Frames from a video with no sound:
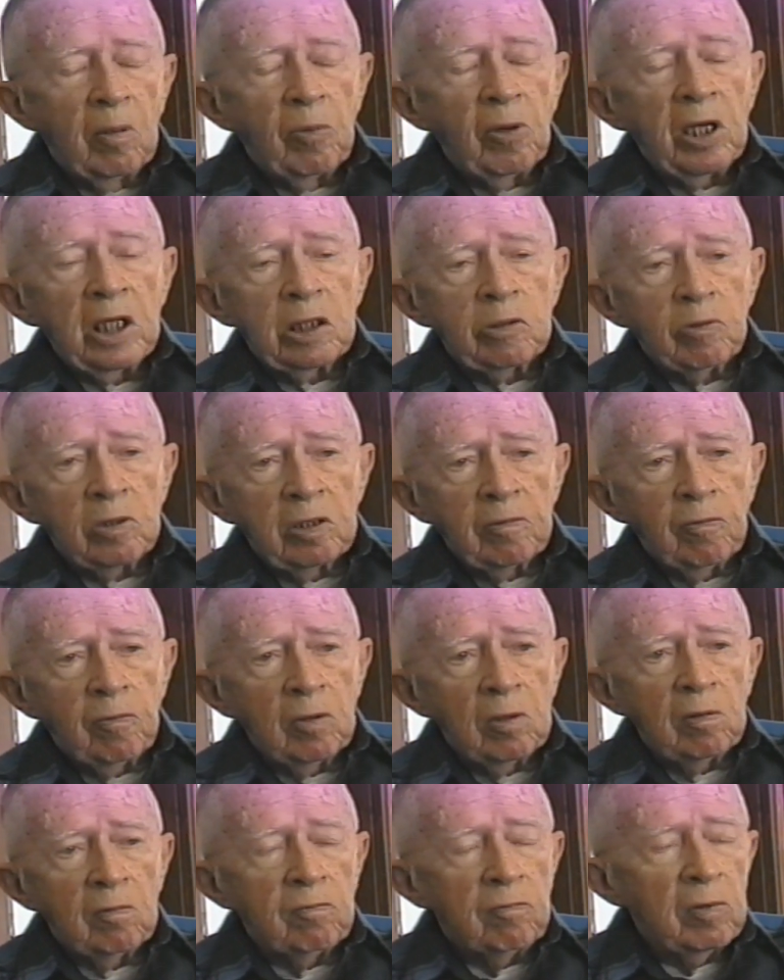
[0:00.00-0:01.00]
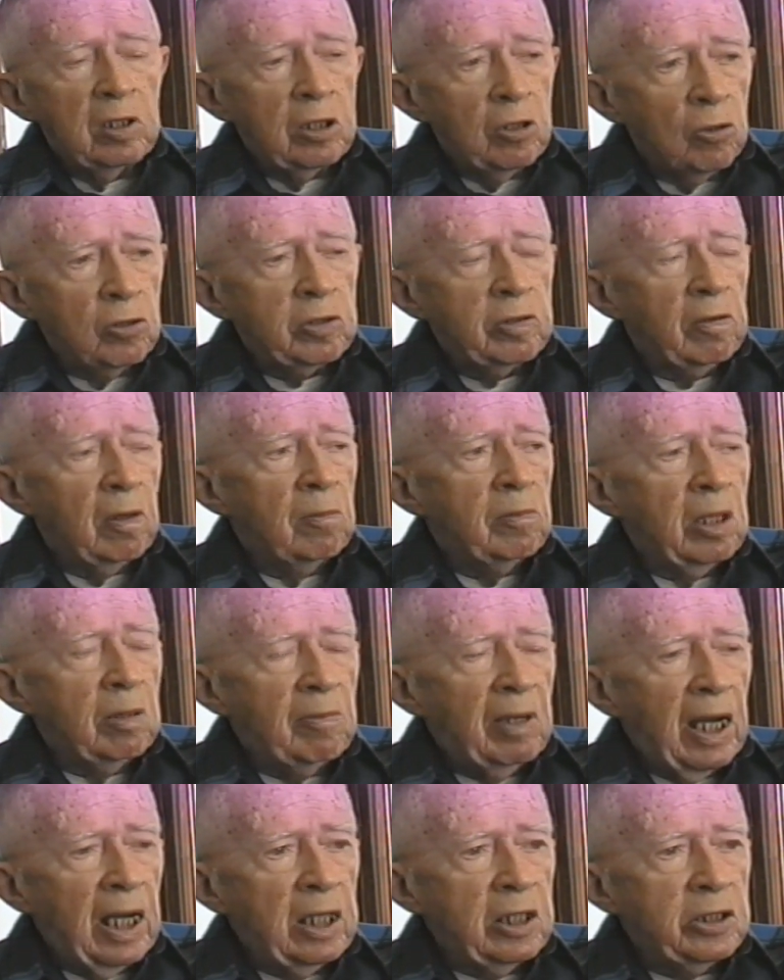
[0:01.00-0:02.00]
Fest was full of widows from the
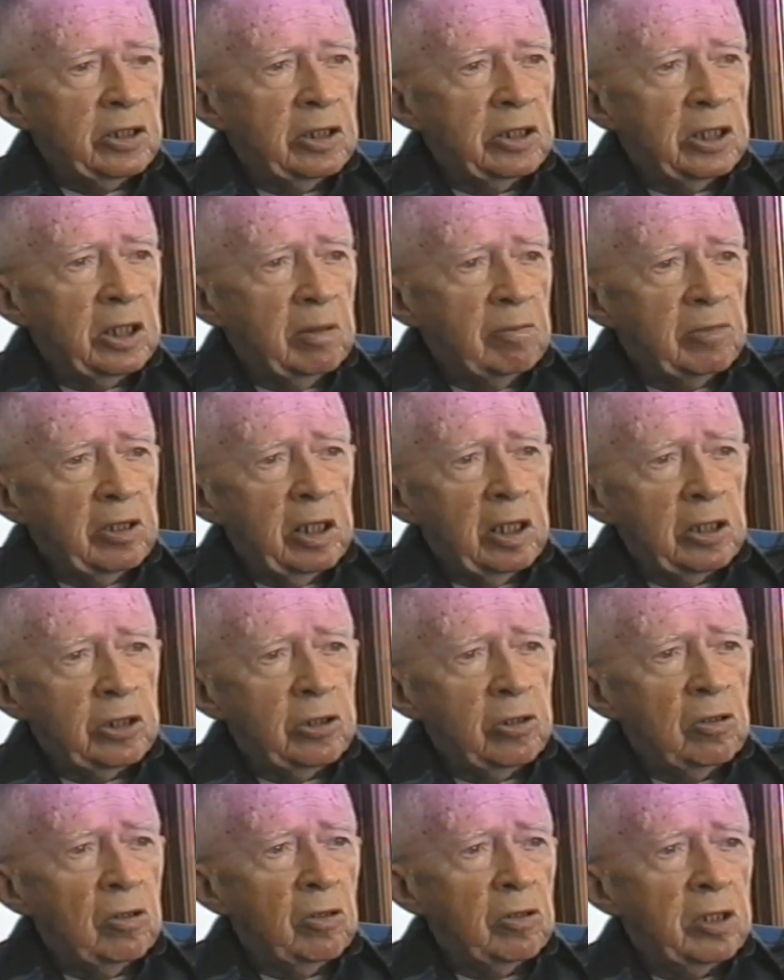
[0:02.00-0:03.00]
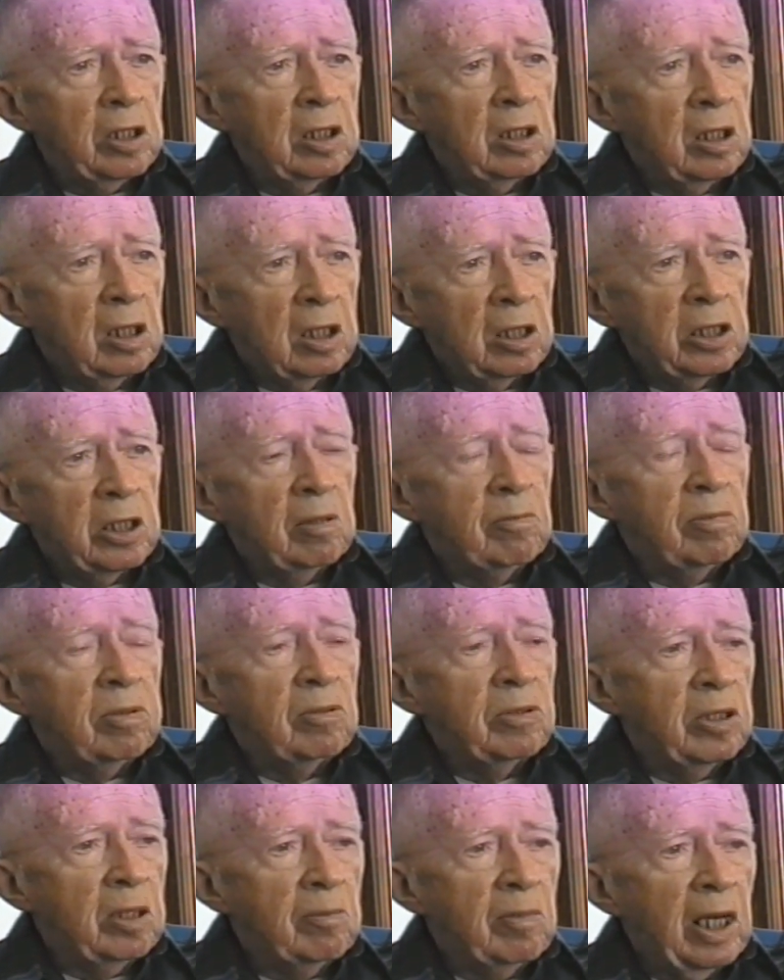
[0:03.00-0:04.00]
mines in them days, you know, the, the,
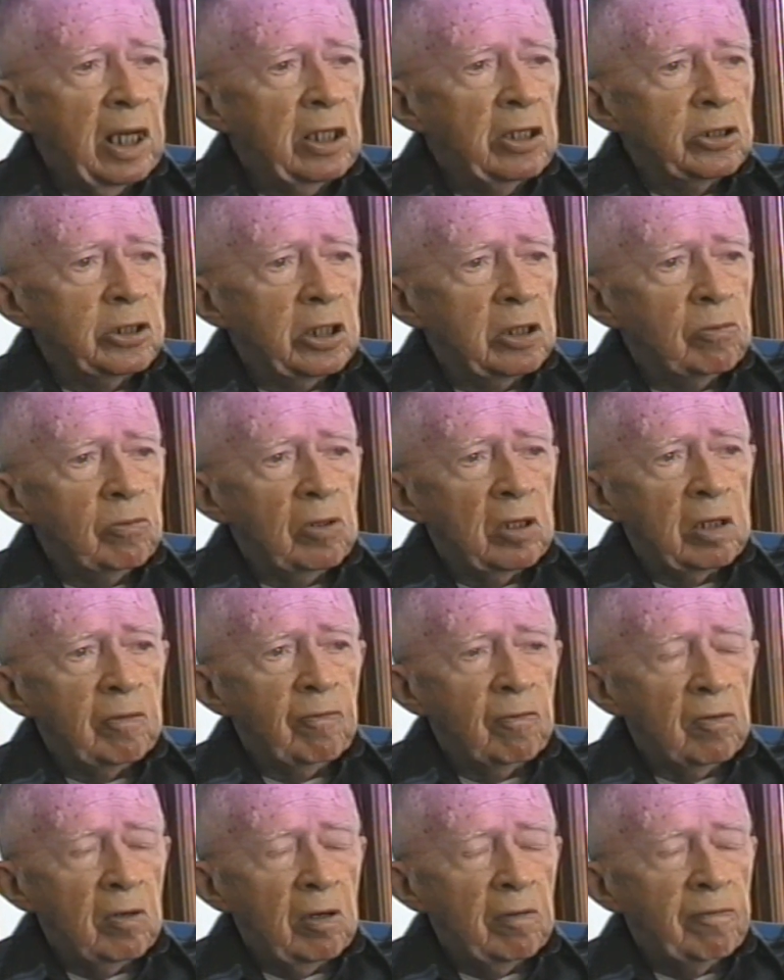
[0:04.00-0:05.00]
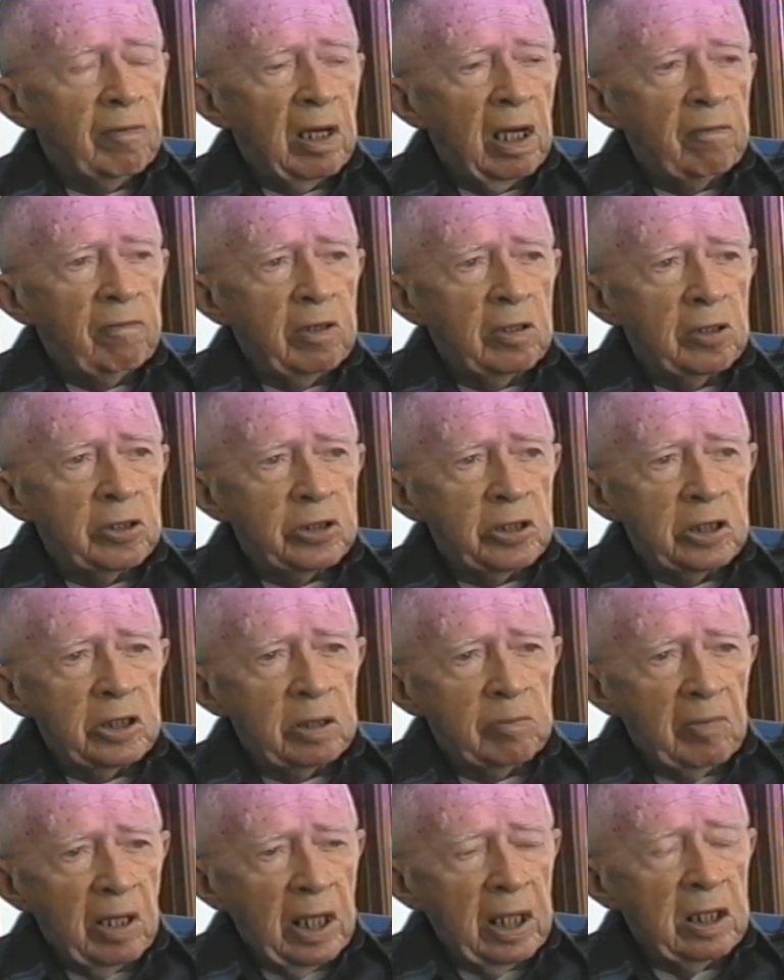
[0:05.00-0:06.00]
the miners that work four or five years in
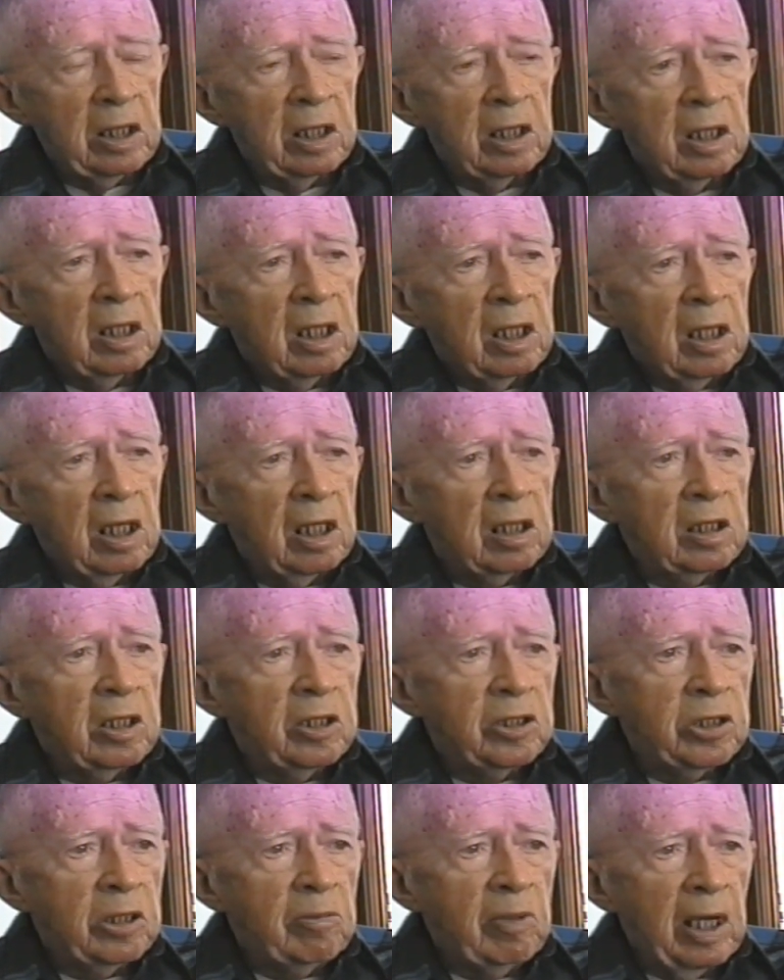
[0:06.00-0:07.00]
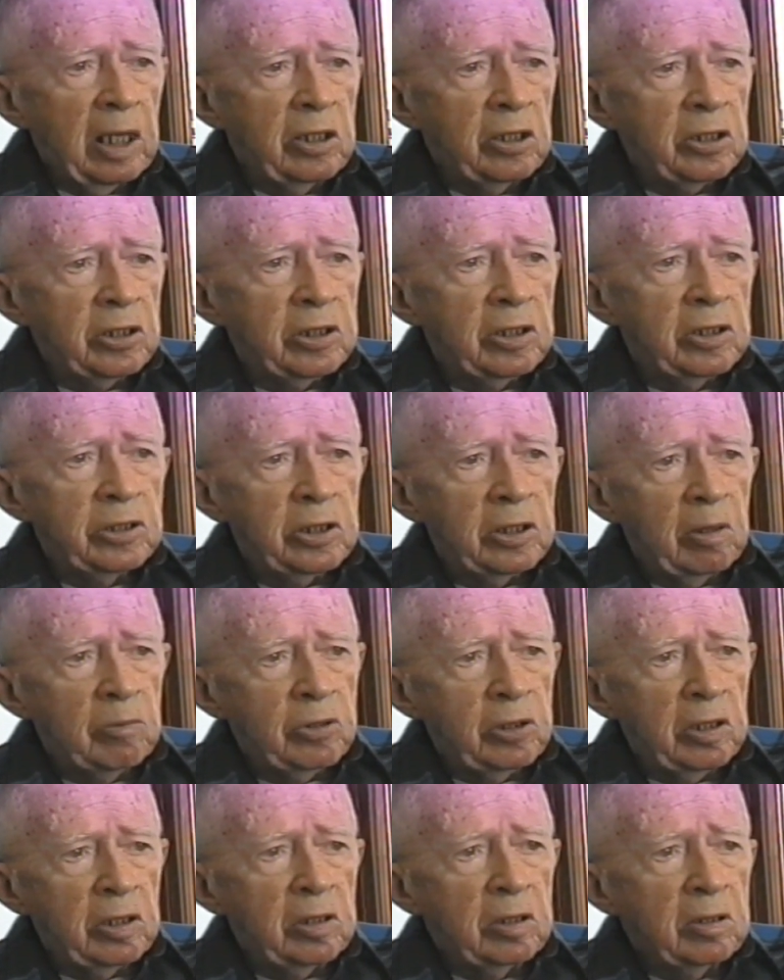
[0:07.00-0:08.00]
the mine and get the miners'
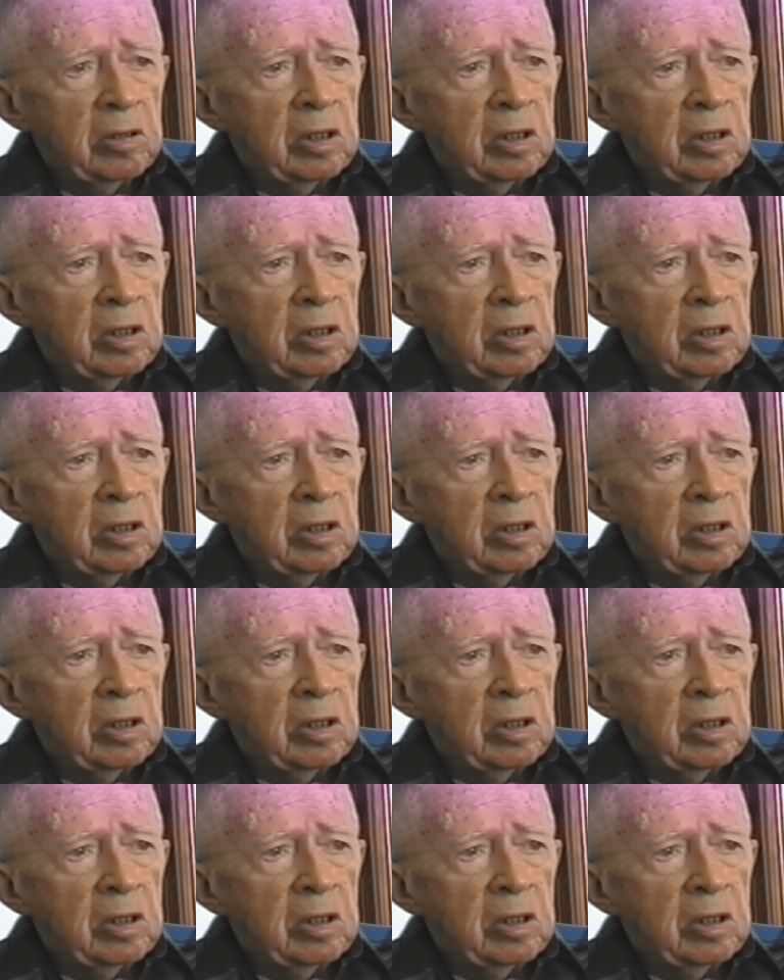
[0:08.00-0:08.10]
consumption.